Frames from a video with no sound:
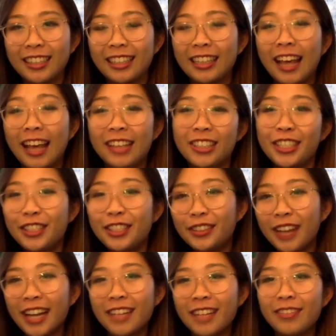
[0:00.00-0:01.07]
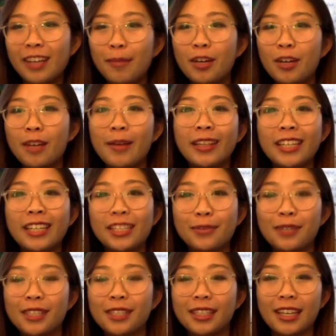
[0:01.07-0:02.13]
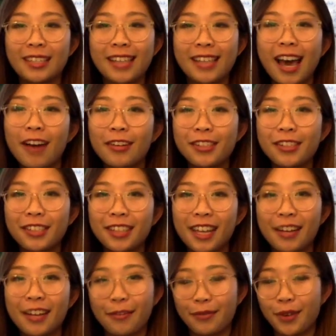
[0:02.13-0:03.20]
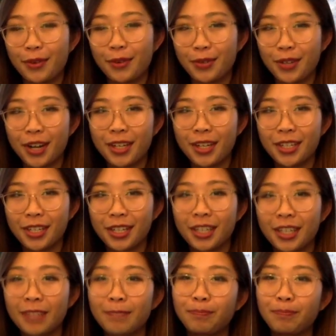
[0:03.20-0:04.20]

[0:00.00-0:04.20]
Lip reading: Last two items I put on my list was a towel and a phone charger,